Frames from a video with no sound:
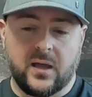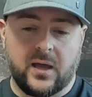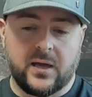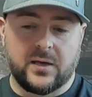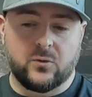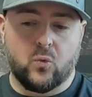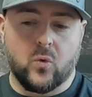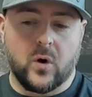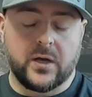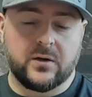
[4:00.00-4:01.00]
And
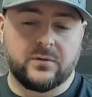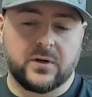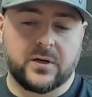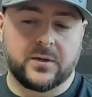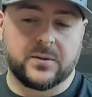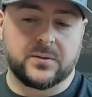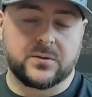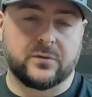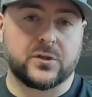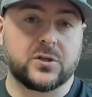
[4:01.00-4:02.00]
one of a
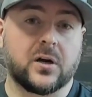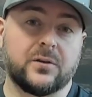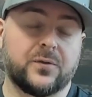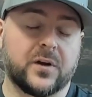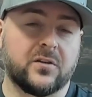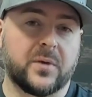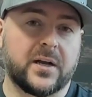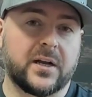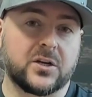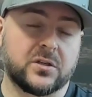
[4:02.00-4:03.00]
chocolate friend of
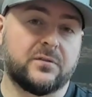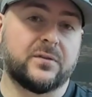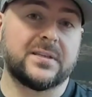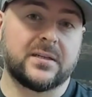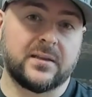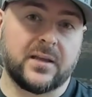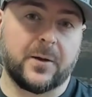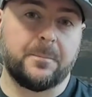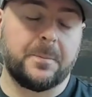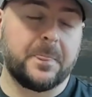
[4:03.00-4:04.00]
mine actually visited
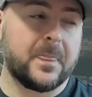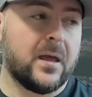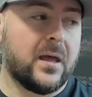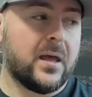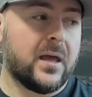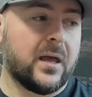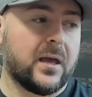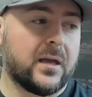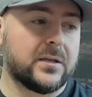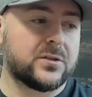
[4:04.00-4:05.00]
them
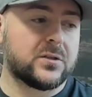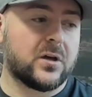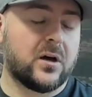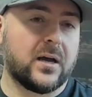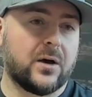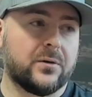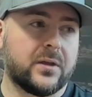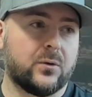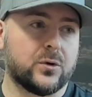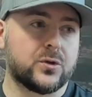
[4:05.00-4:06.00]
and saw how
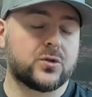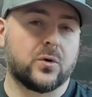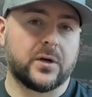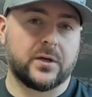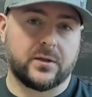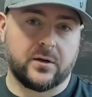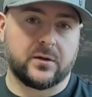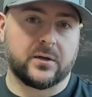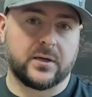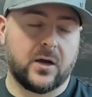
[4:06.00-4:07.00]
they were storing their
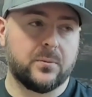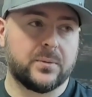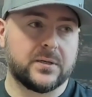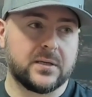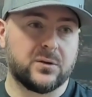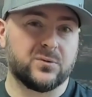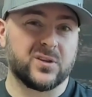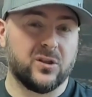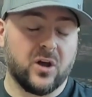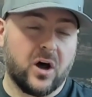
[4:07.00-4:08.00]
cacao beans, and there was a
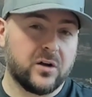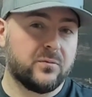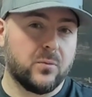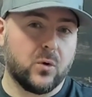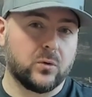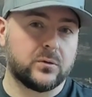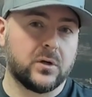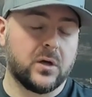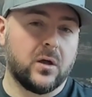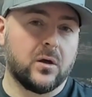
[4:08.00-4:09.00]
lot of mold
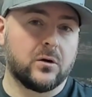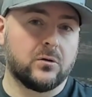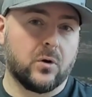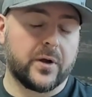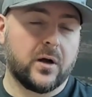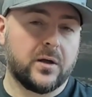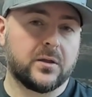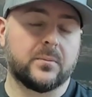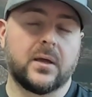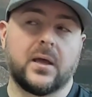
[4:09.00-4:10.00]
growing on
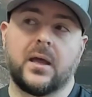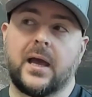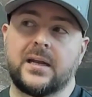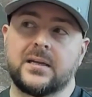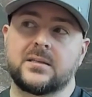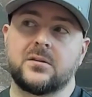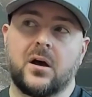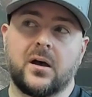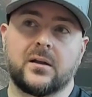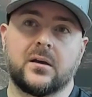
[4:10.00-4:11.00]
them. And it's
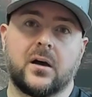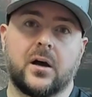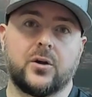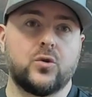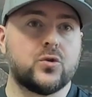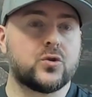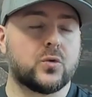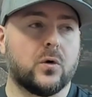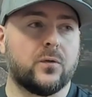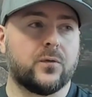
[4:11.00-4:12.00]
not
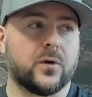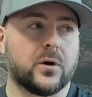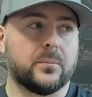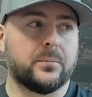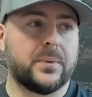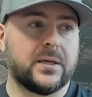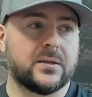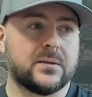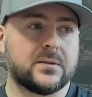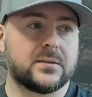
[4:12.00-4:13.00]
unusual for
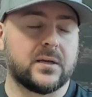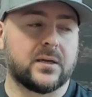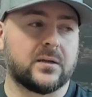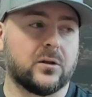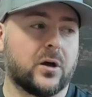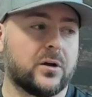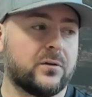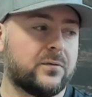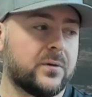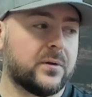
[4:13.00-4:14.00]
beans and a lot
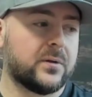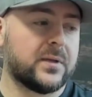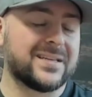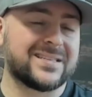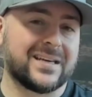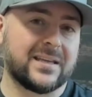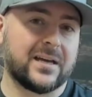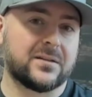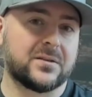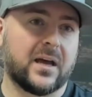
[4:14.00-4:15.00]
of things like
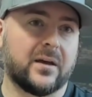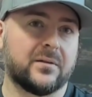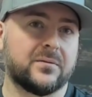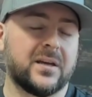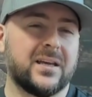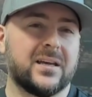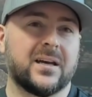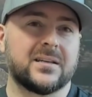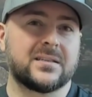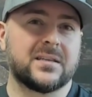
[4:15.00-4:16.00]
that to have
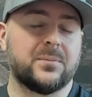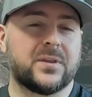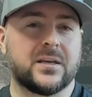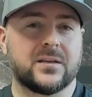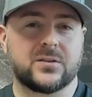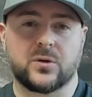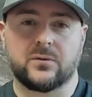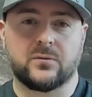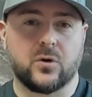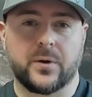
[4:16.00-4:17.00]
something sort
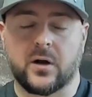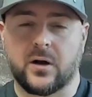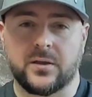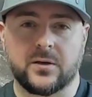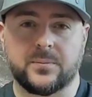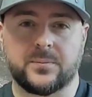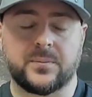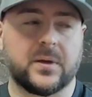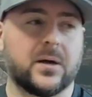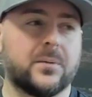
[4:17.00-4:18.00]
of growing on them,
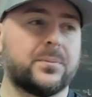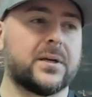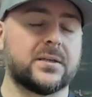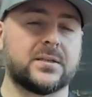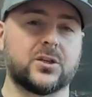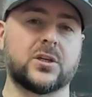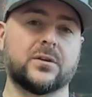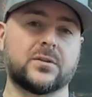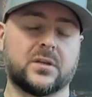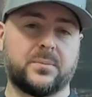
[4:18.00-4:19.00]
because the
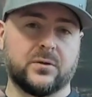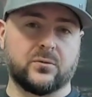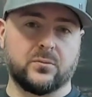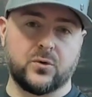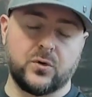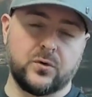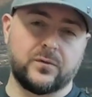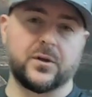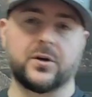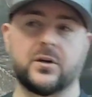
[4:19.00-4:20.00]
shell's going to be
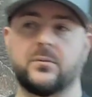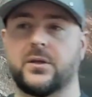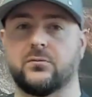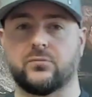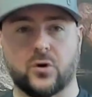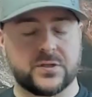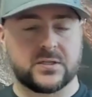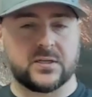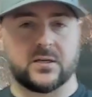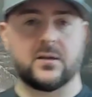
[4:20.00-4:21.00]
removed, they're going to be
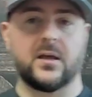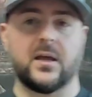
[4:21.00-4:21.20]
roasted.